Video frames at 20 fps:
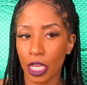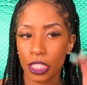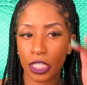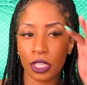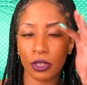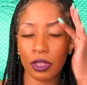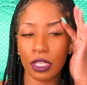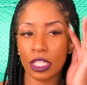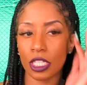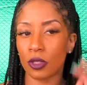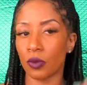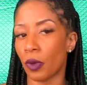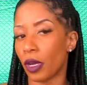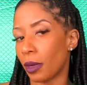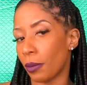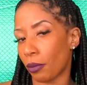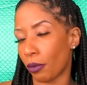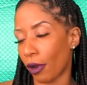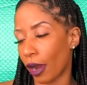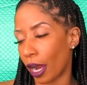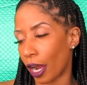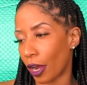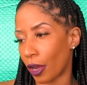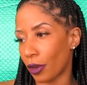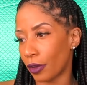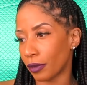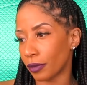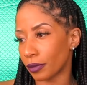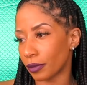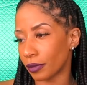So this is one
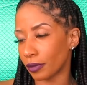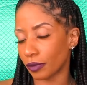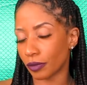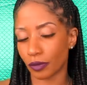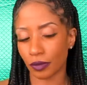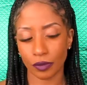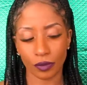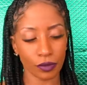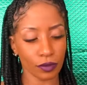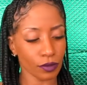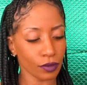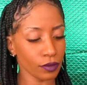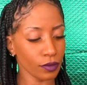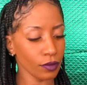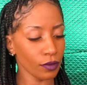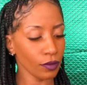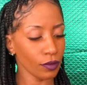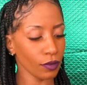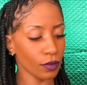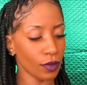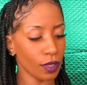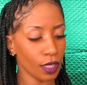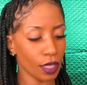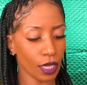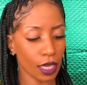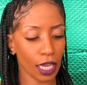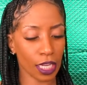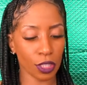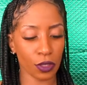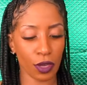brow.
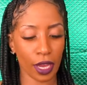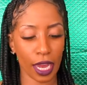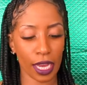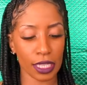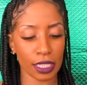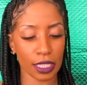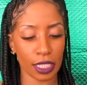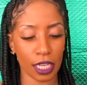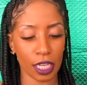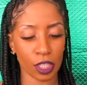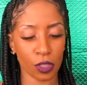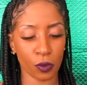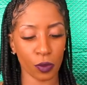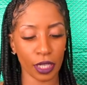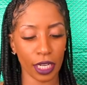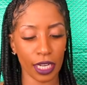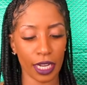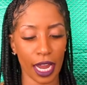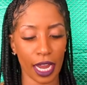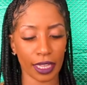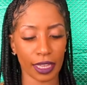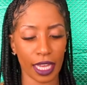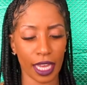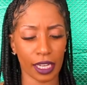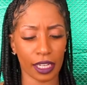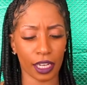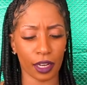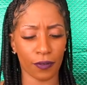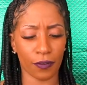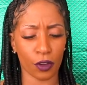As you guys see, it's really not
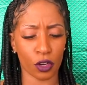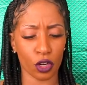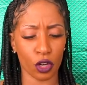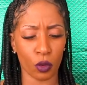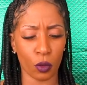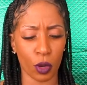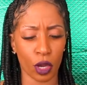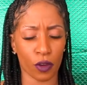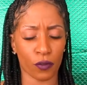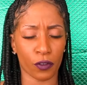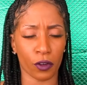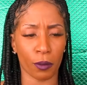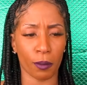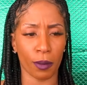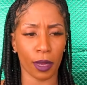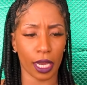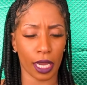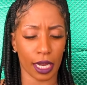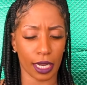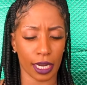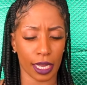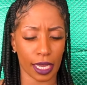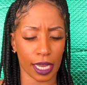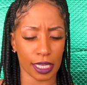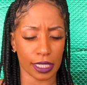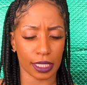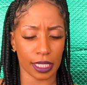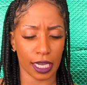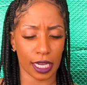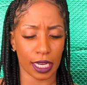that difficult. Well, for me, like
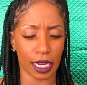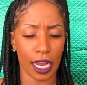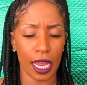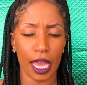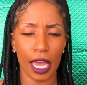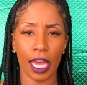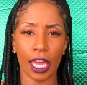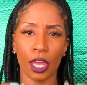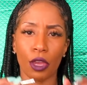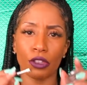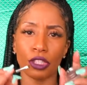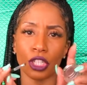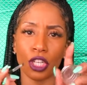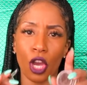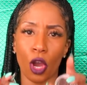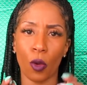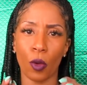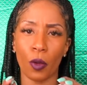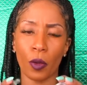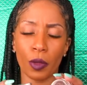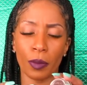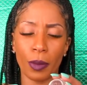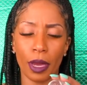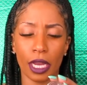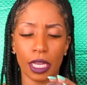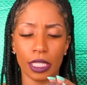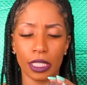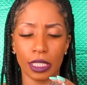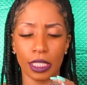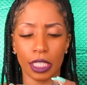I said, I usually go in with my
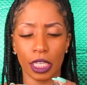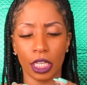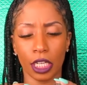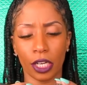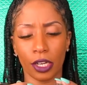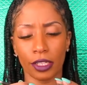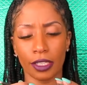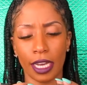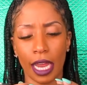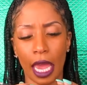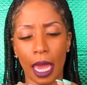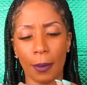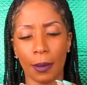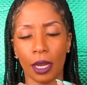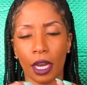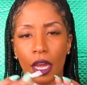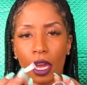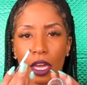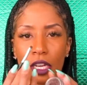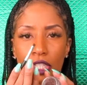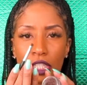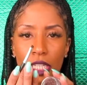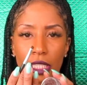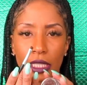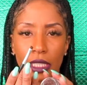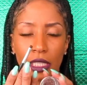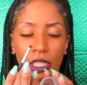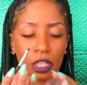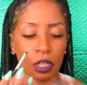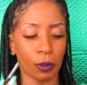concealer, dab it on
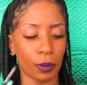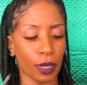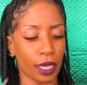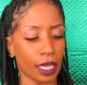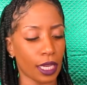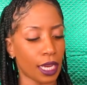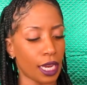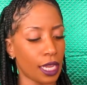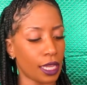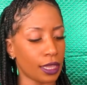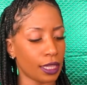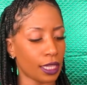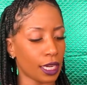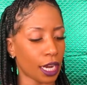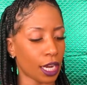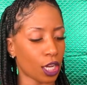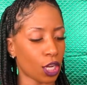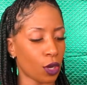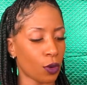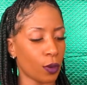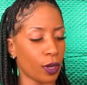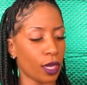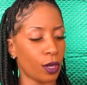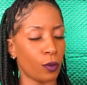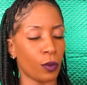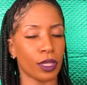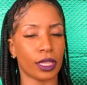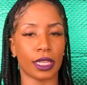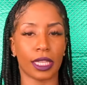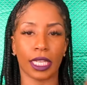just a little bit, and then I go
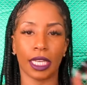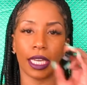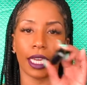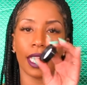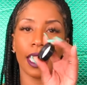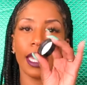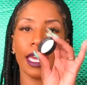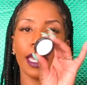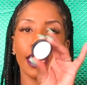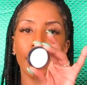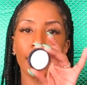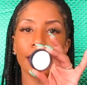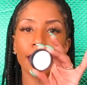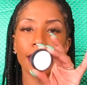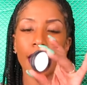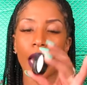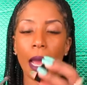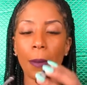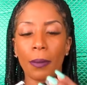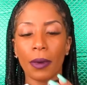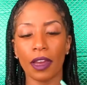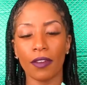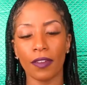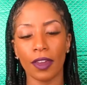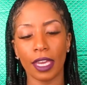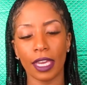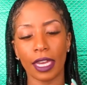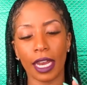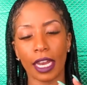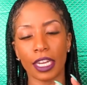in with the top of
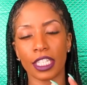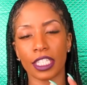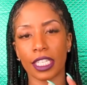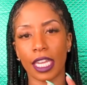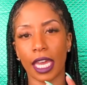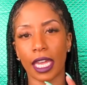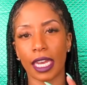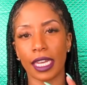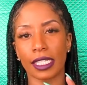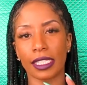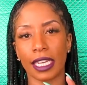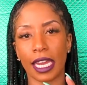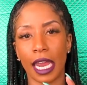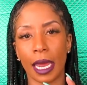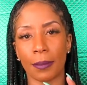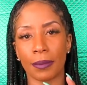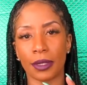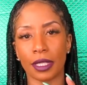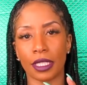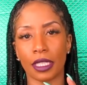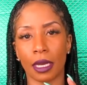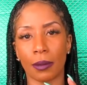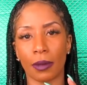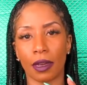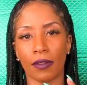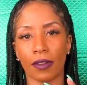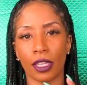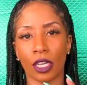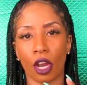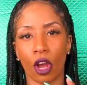it and I just kind of damp some
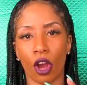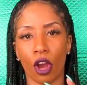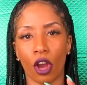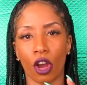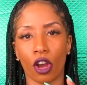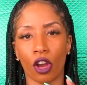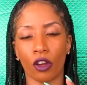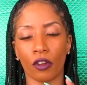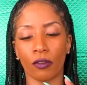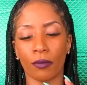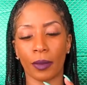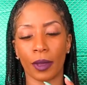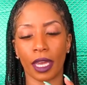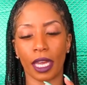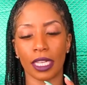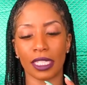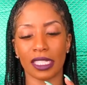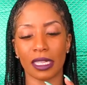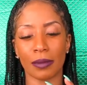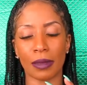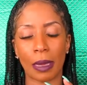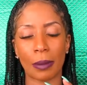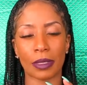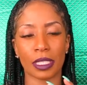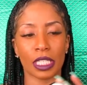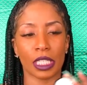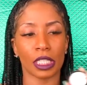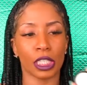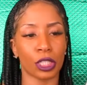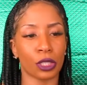of it off, because sometimes
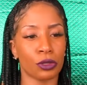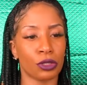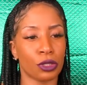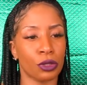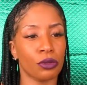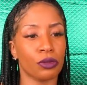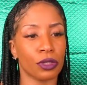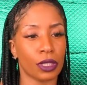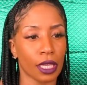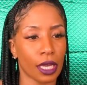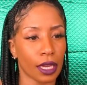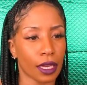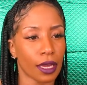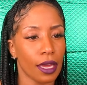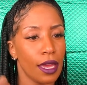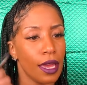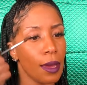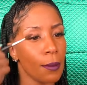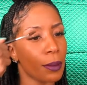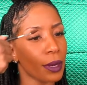it's a little too thick.